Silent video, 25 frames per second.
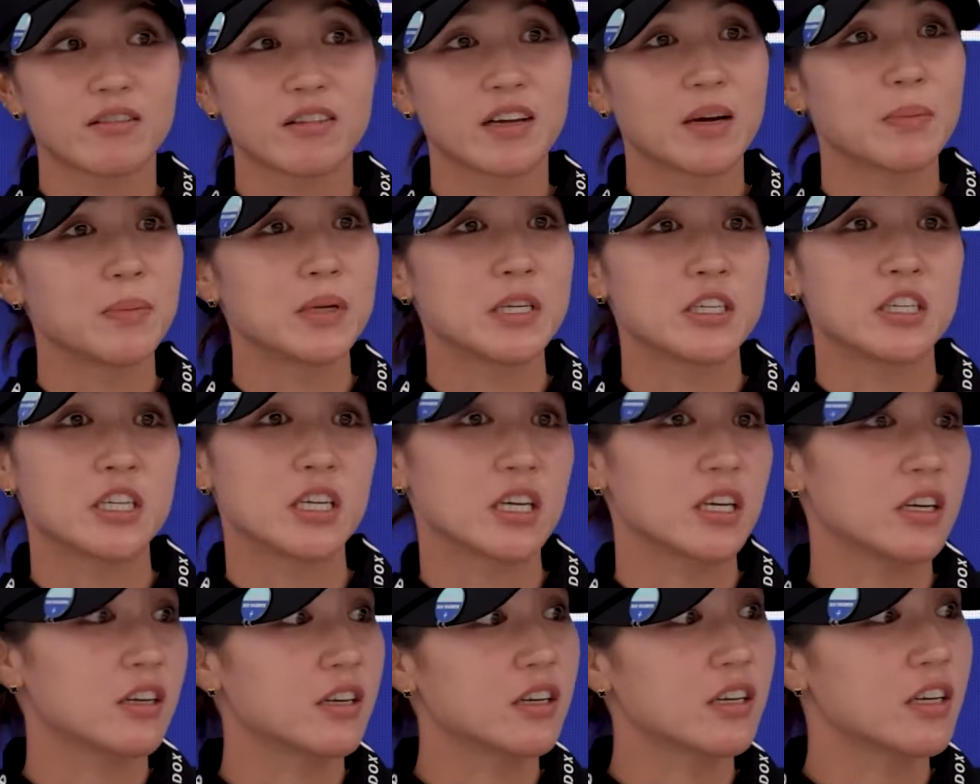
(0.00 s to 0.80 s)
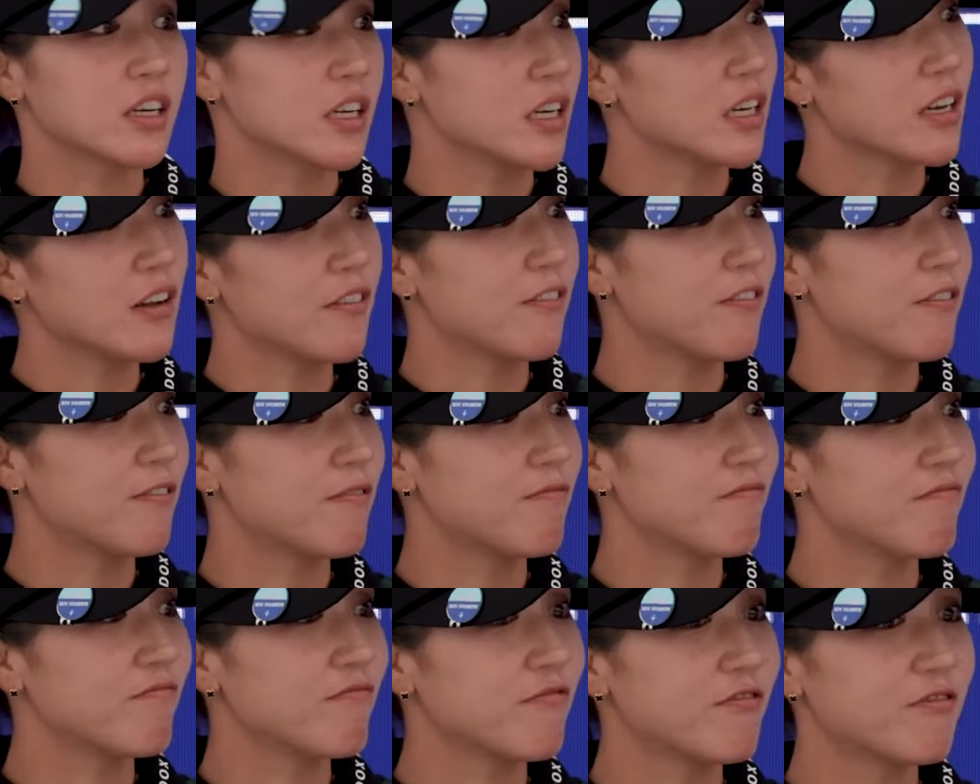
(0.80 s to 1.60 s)
I mean, she couldn't have
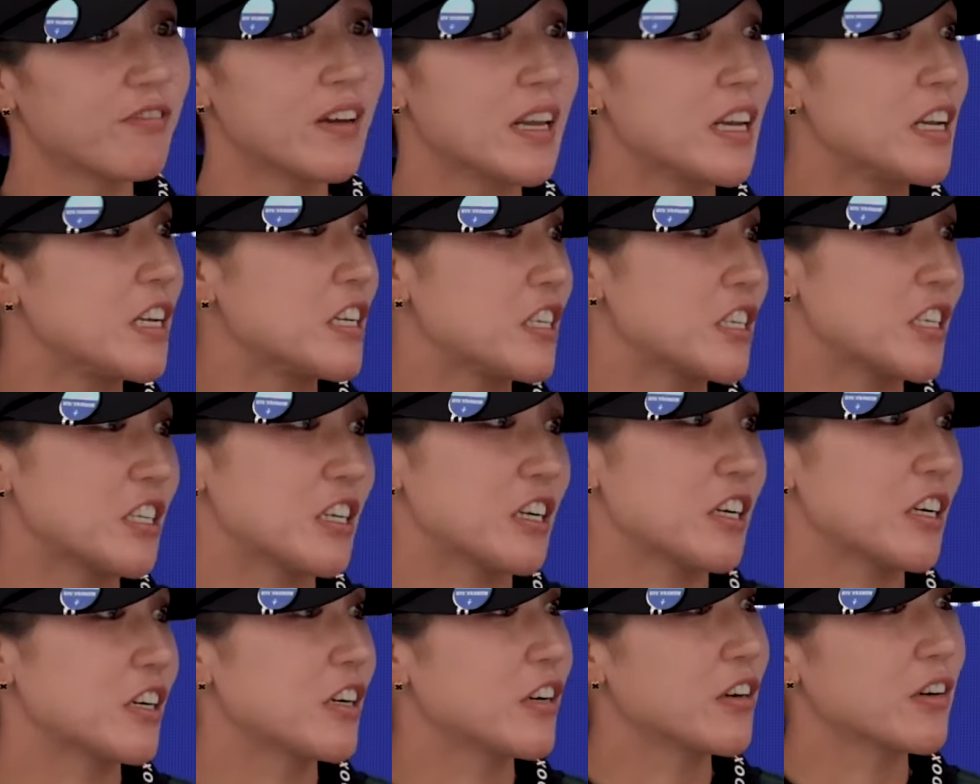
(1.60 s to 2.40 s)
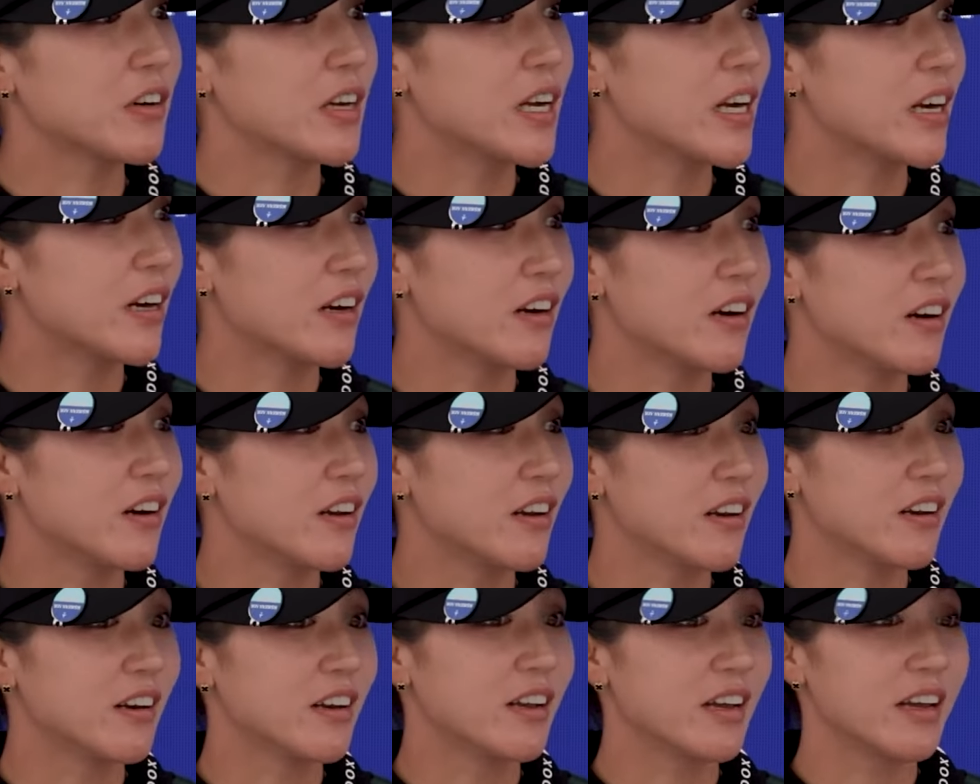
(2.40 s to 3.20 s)
finished her career
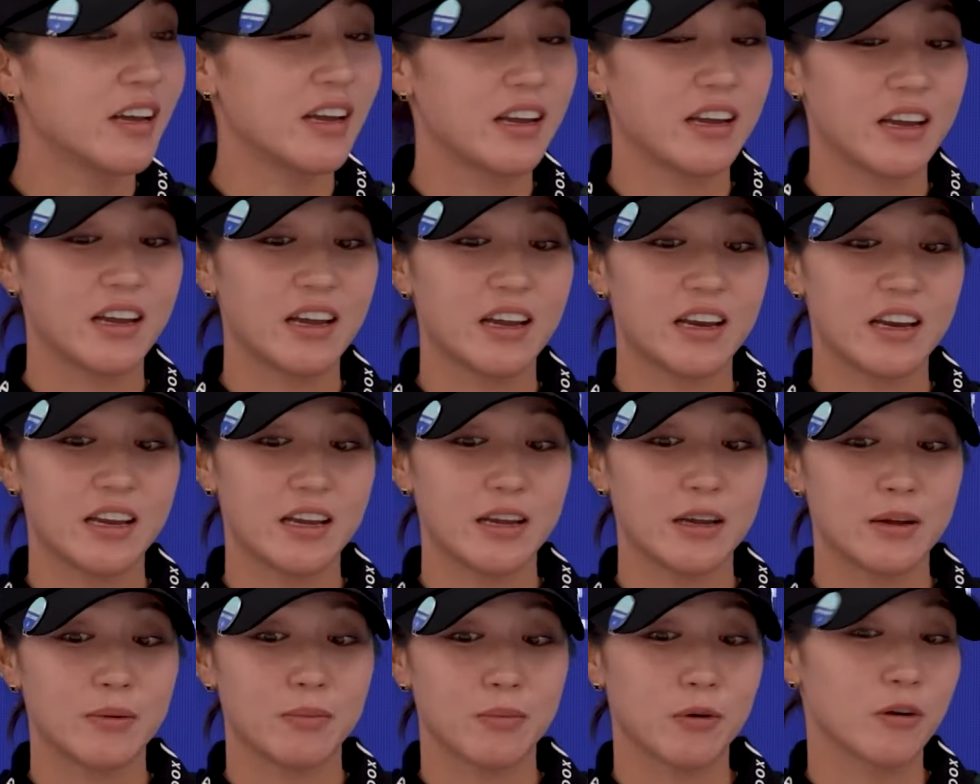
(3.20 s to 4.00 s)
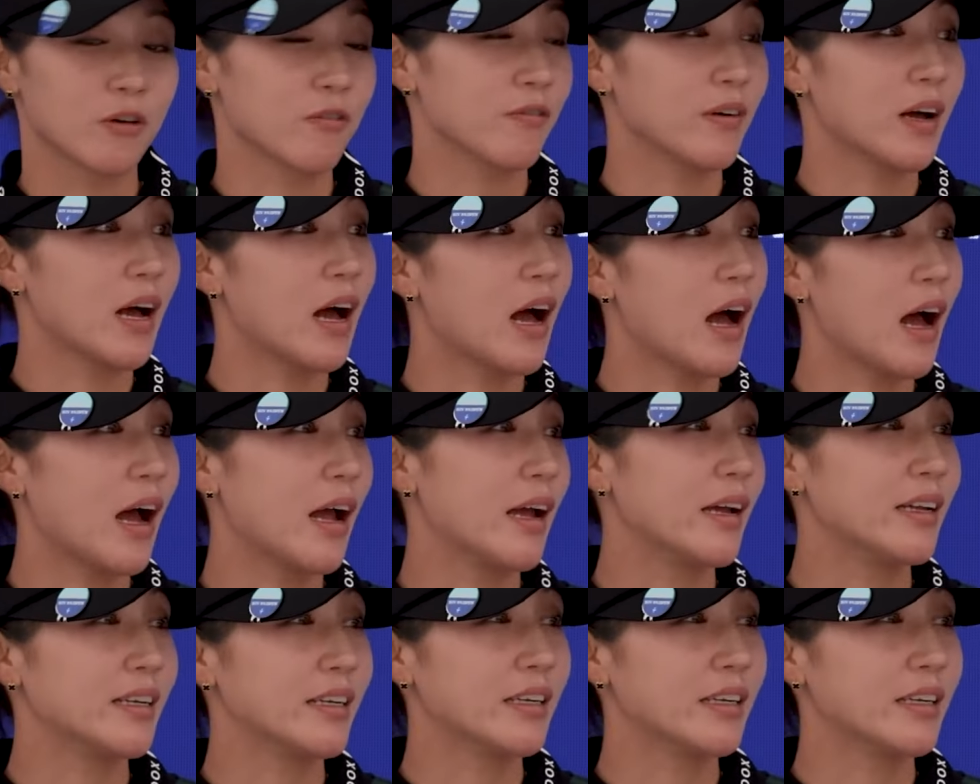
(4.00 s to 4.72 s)
on any more of a high.